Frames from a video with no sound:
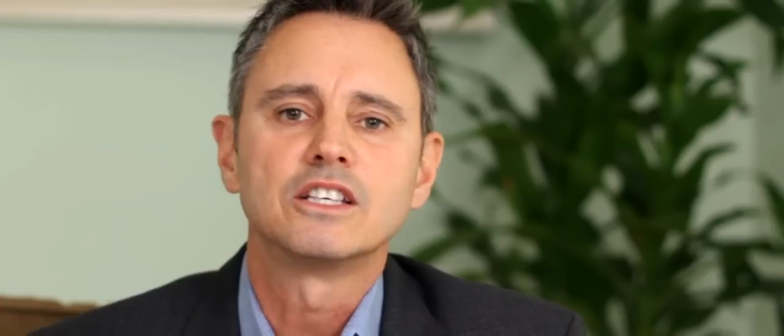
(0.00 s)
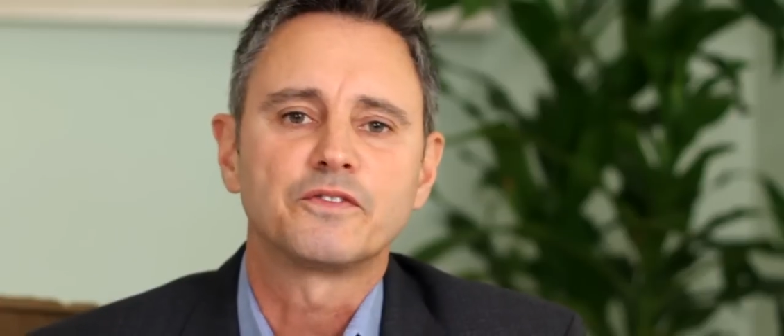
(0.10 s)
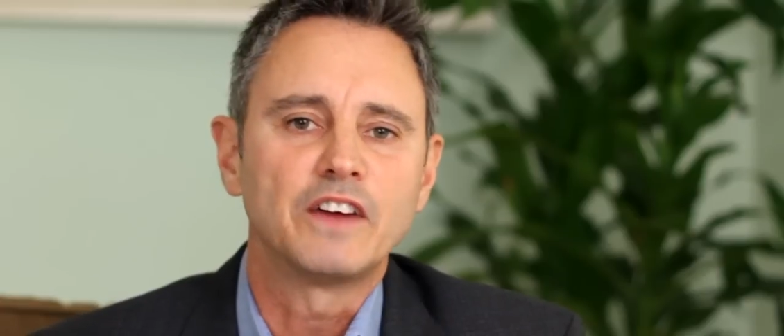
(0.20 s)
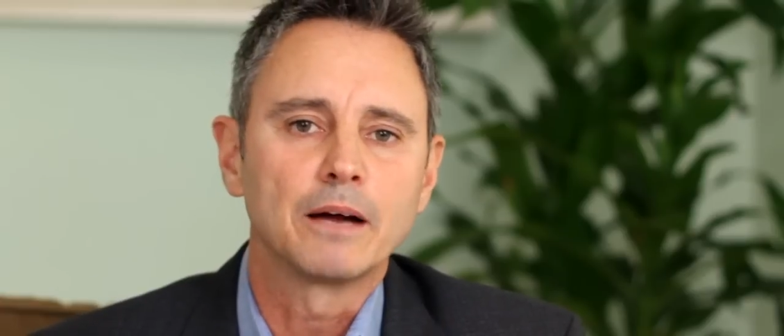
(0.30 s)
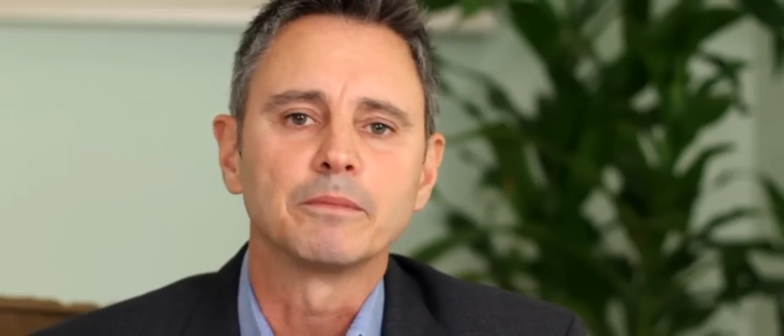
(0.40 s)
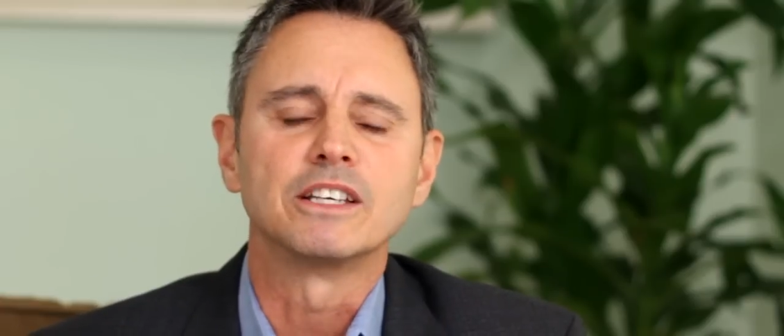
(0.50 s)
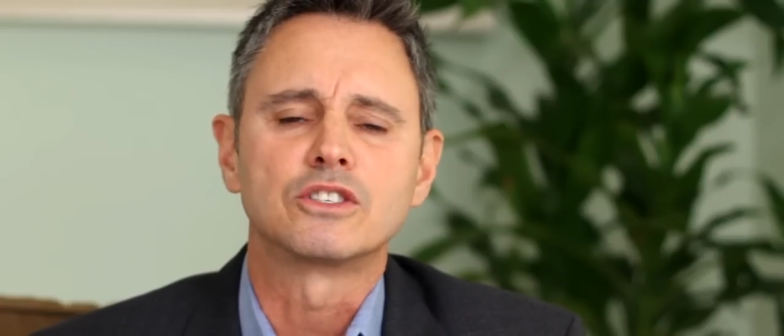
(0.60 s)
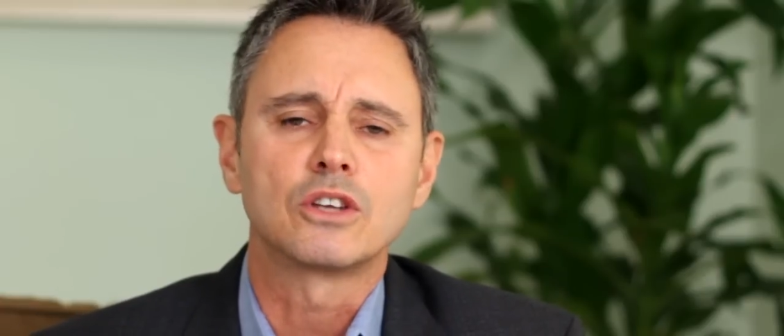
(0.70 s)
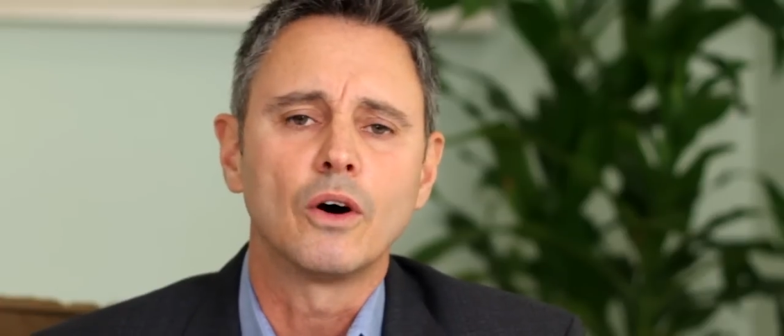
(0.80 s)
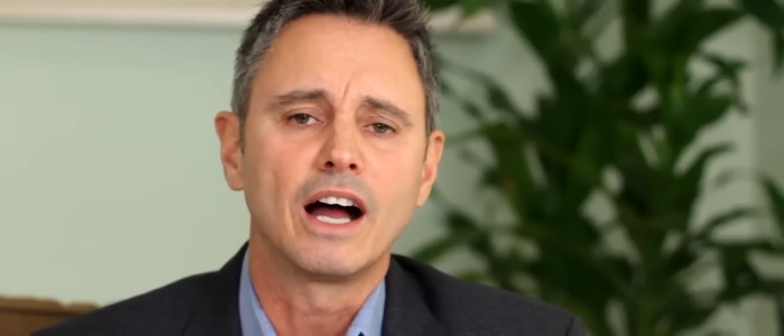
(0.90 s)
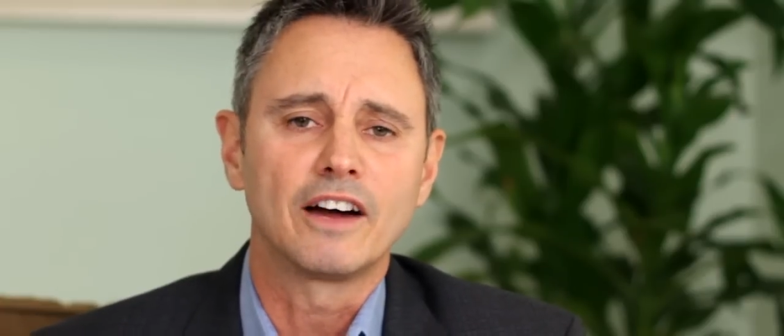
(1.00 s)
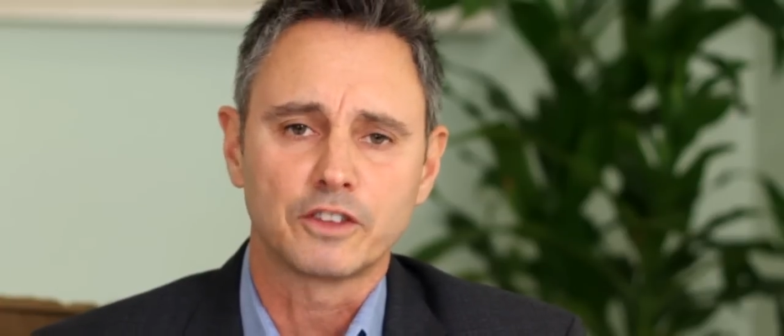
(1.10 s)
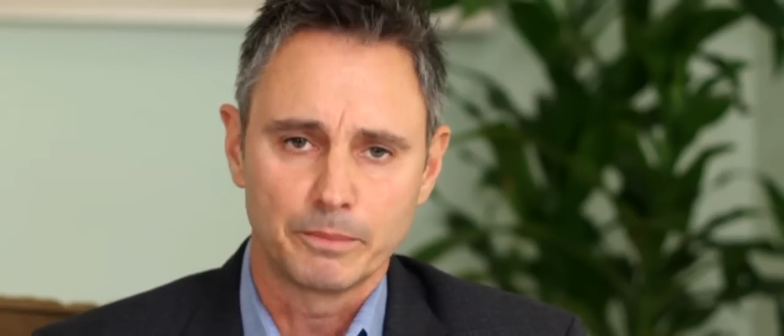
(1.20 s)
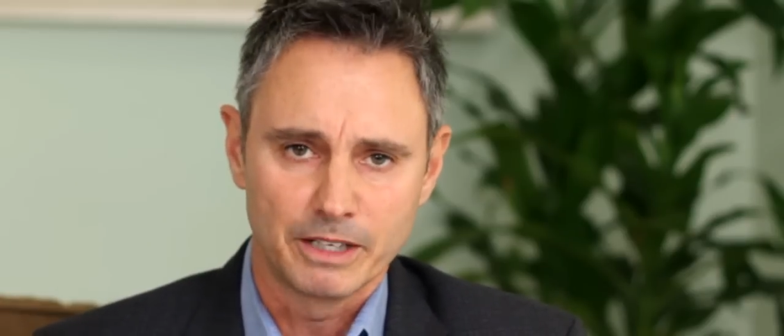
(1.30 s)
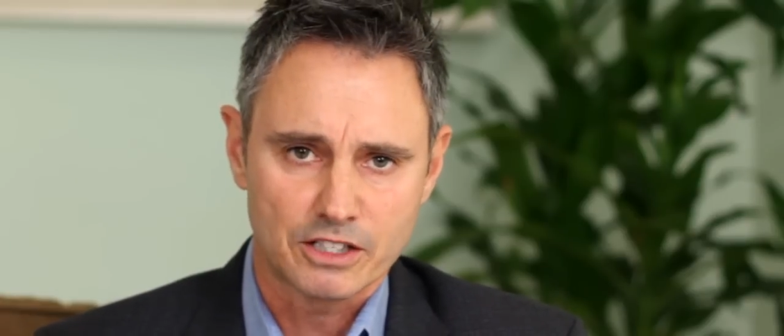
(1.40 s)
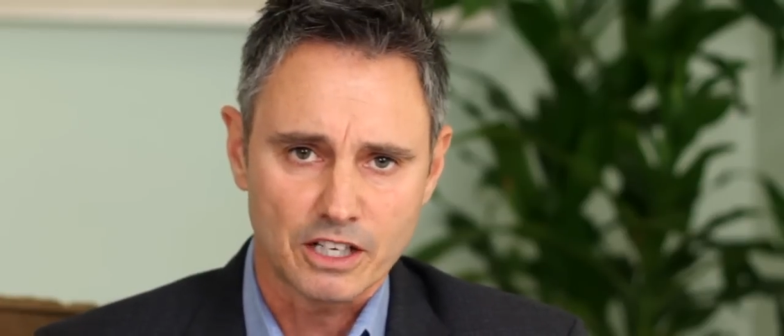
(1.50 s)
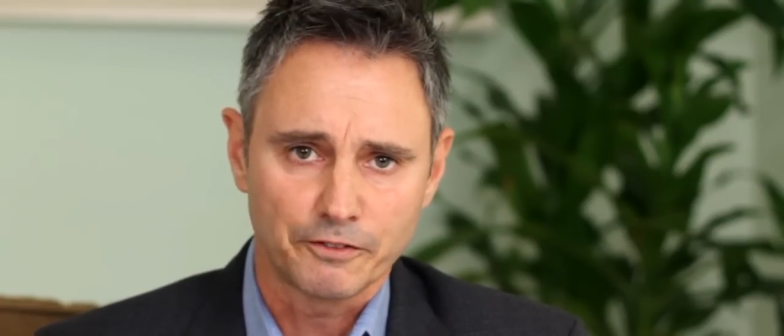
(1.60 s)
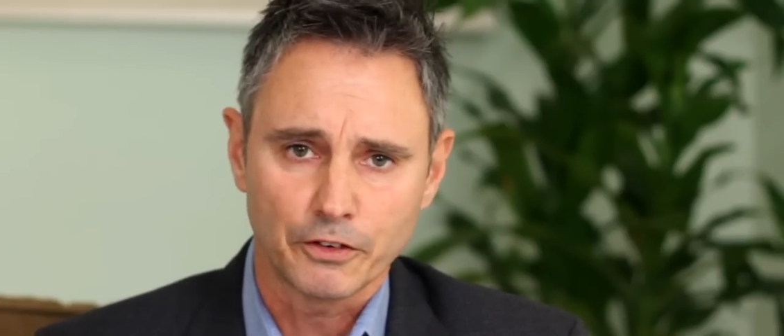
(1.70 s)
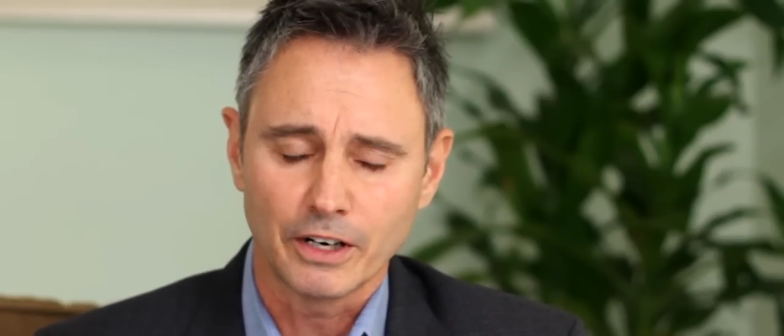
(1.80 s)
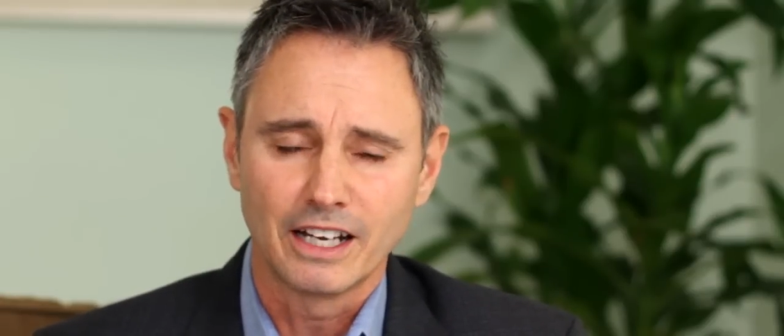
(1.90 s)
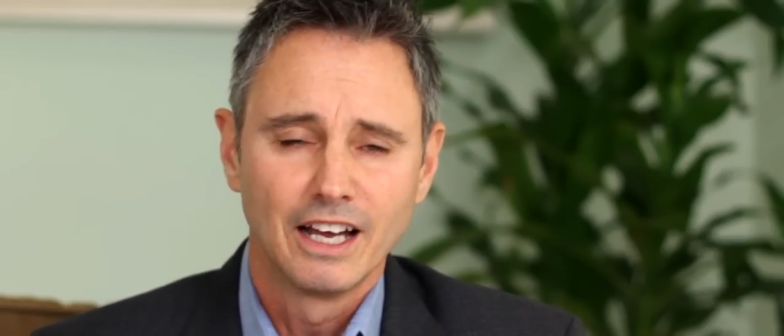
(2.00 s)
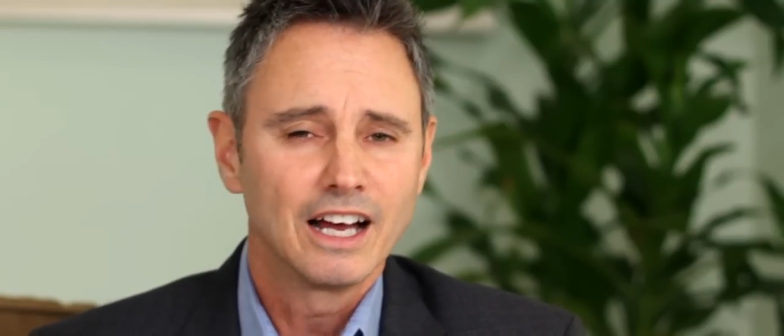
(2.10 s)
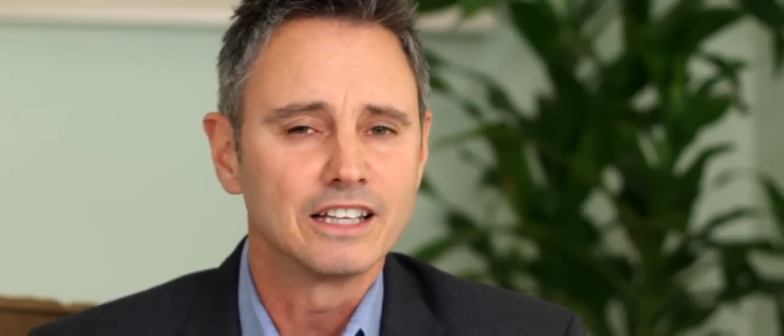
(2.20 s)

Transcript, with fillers: These families don't have to be suffering,